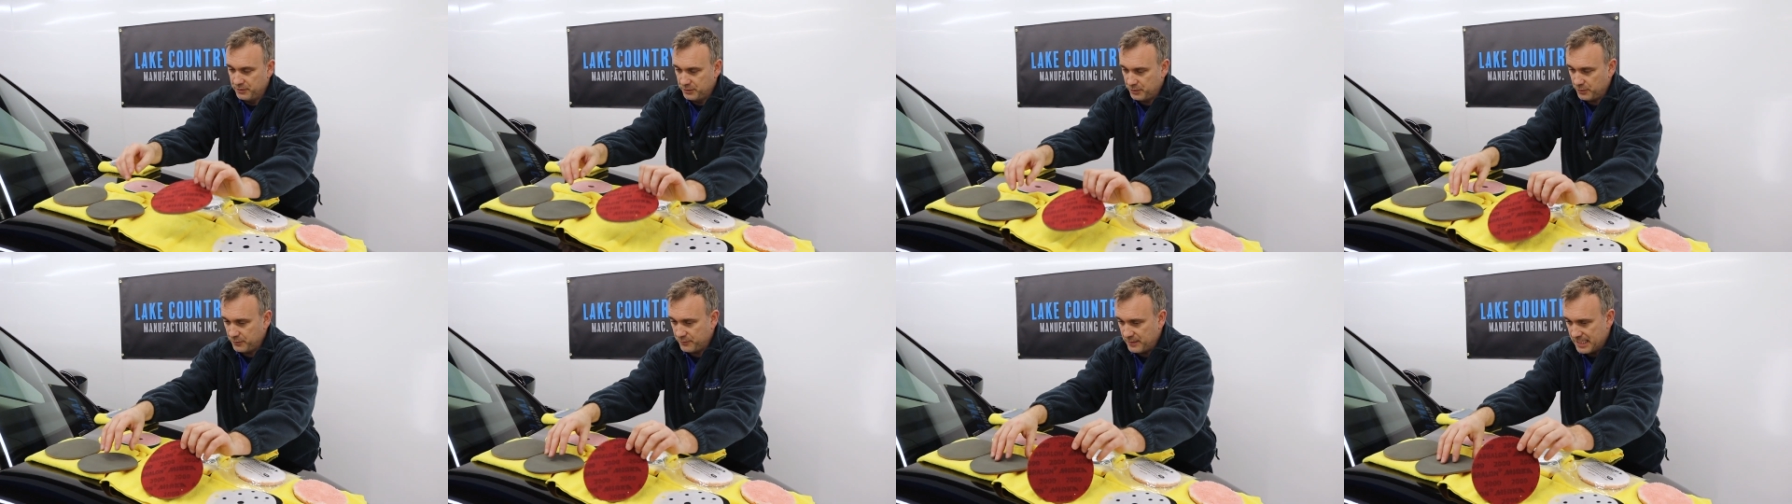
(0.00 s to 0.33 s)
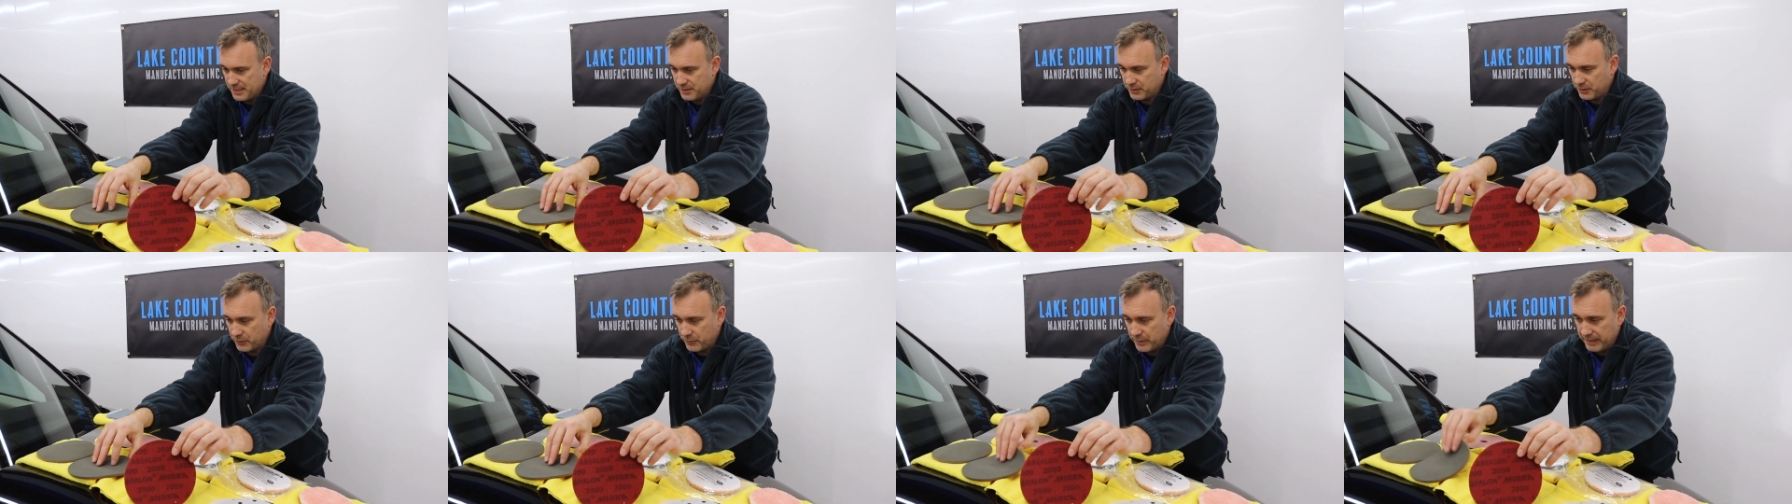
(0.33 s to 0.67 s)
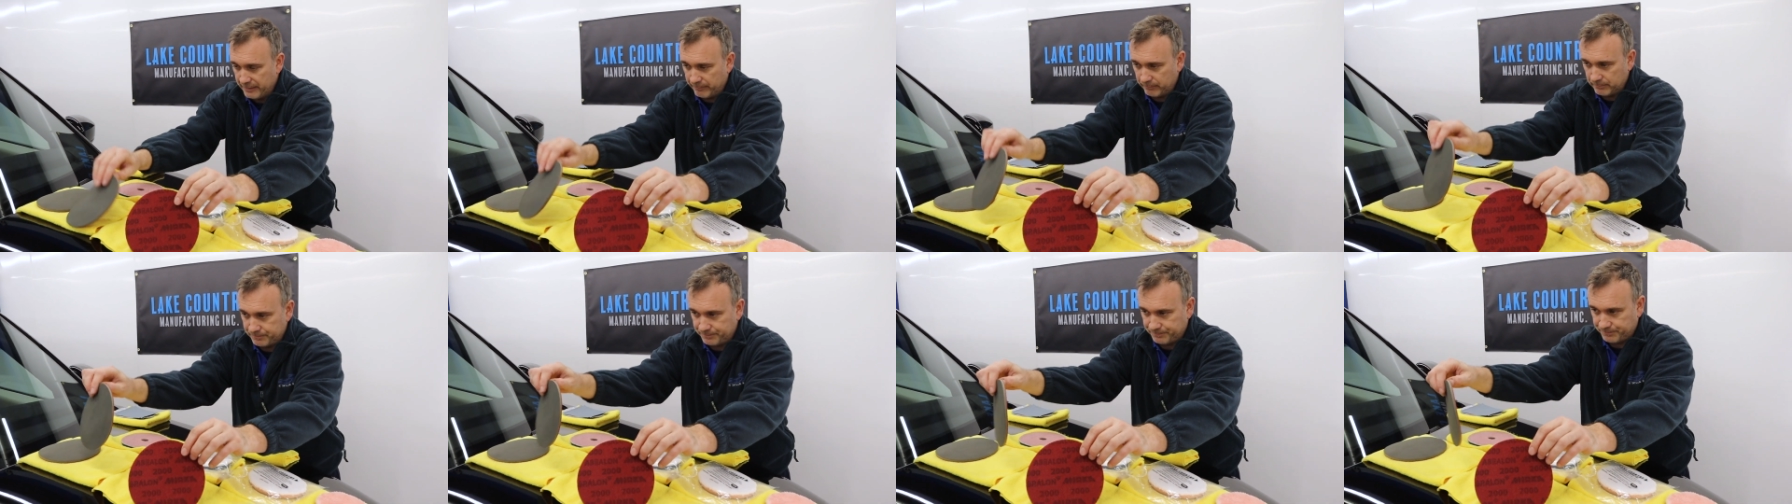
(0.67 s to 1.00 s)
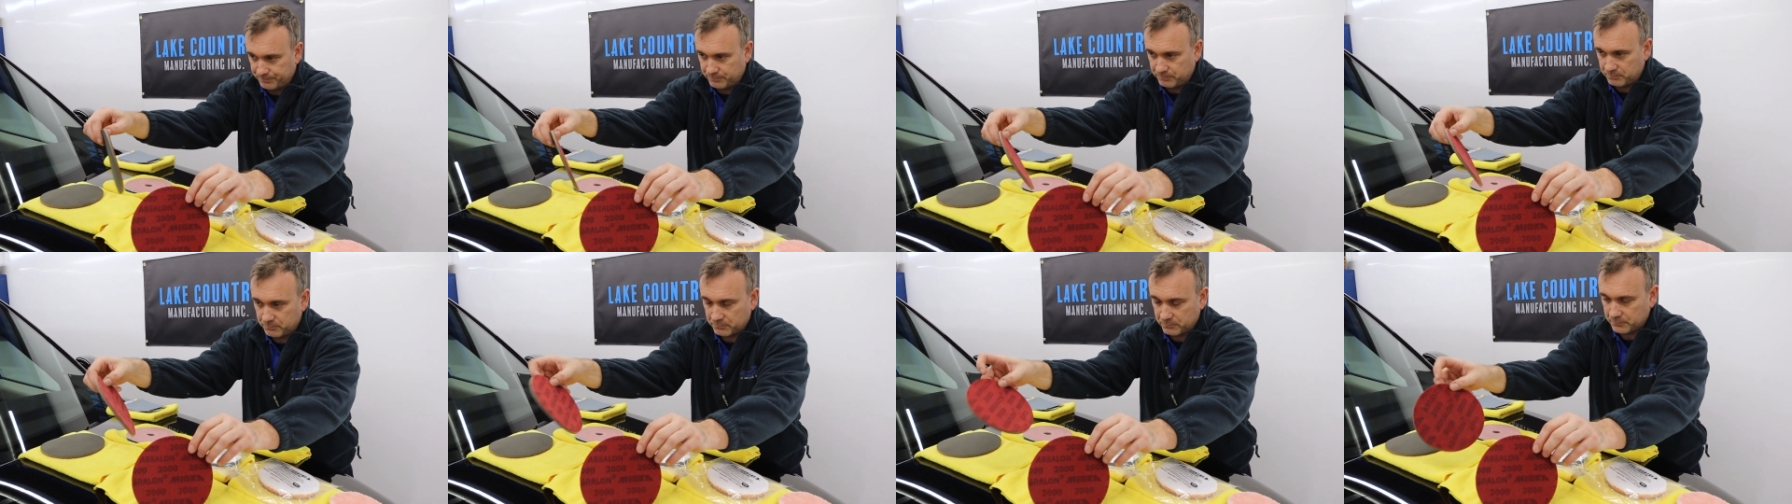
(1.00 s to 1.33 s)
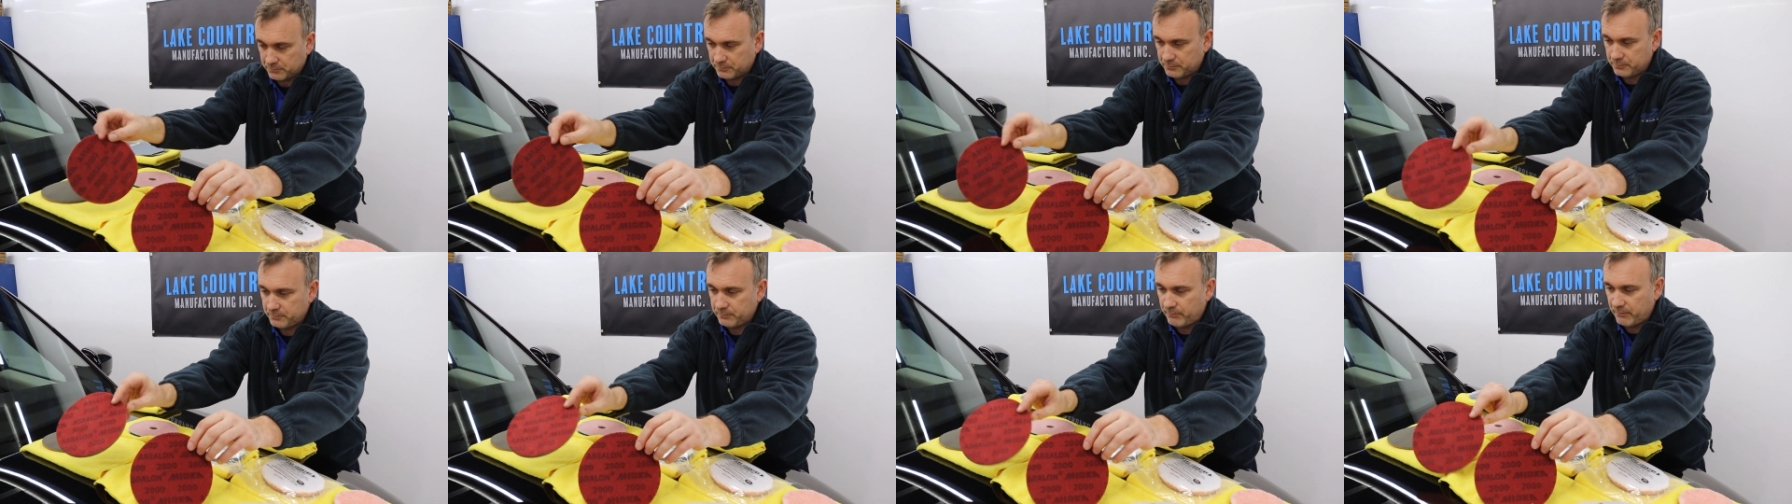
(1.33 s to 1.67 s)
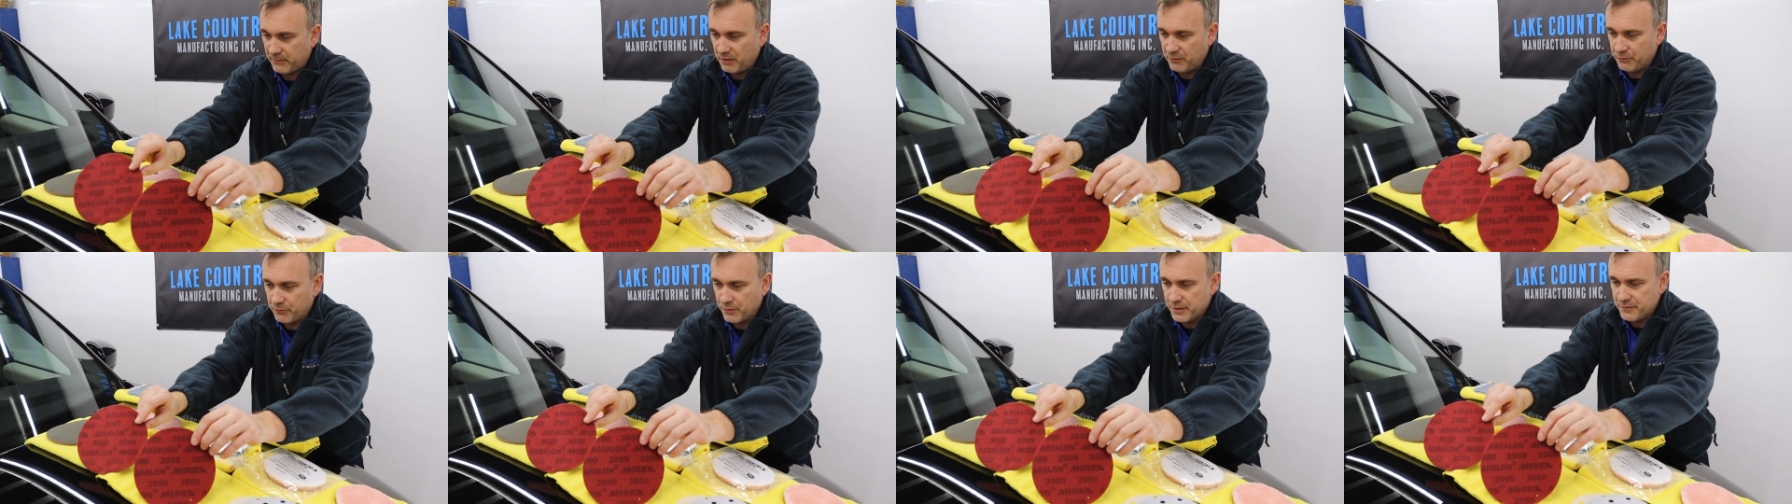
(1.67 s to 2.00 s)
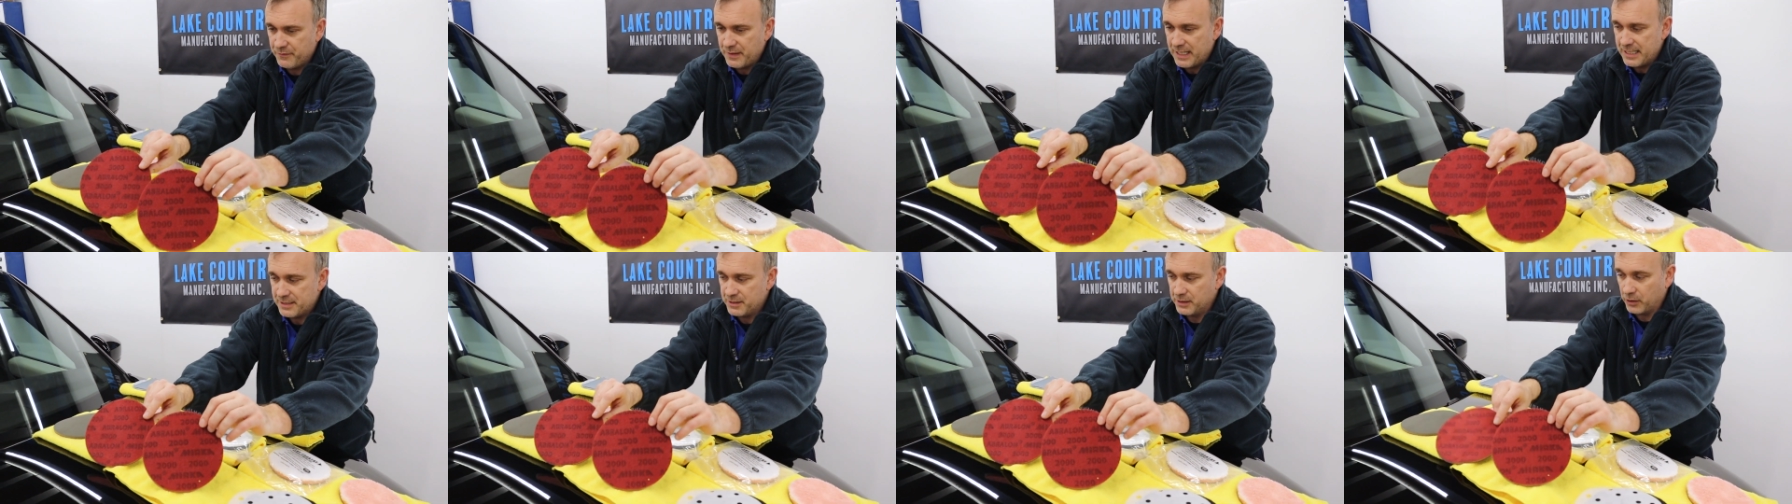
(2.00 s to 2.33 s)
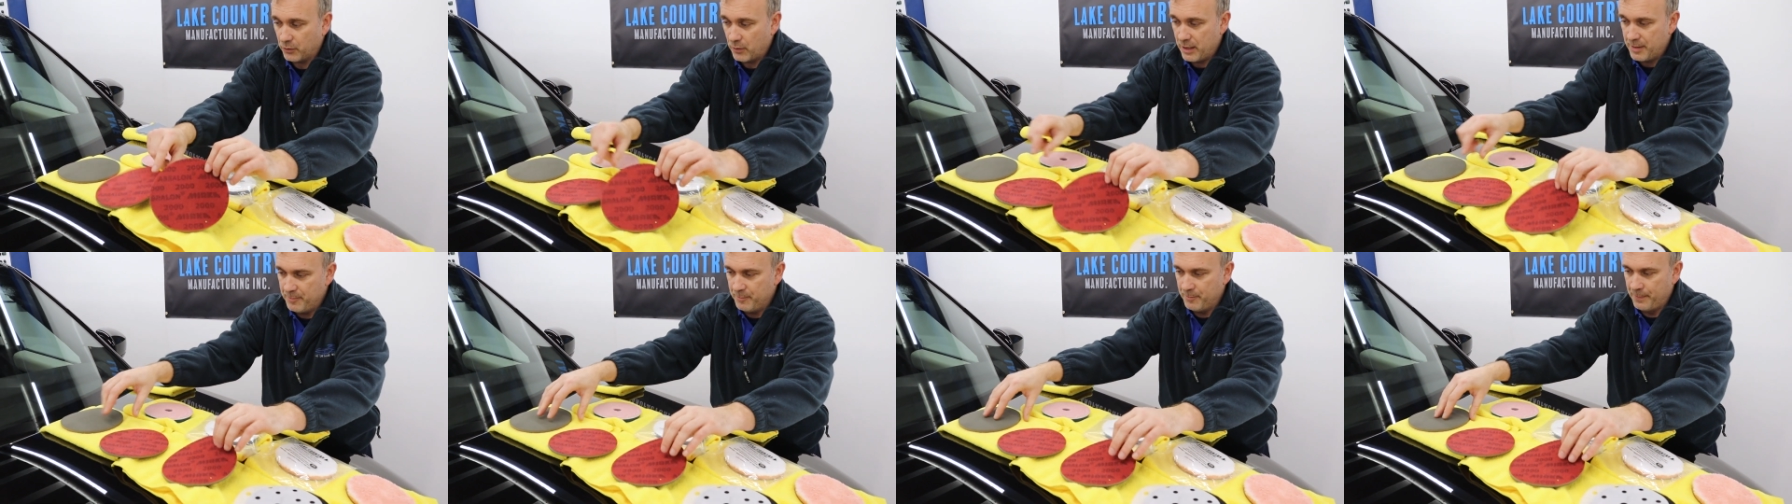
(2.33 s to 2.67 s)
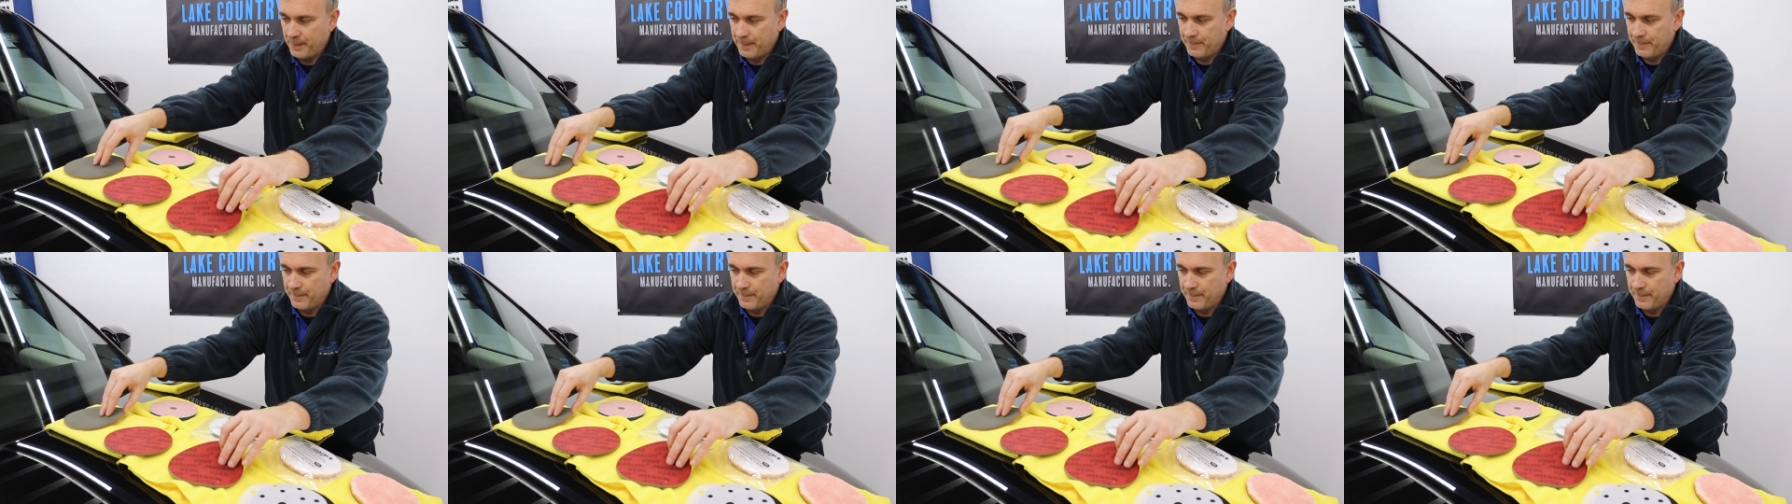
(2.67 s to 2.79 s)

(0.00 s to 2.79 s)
2000 grit, 3000 grit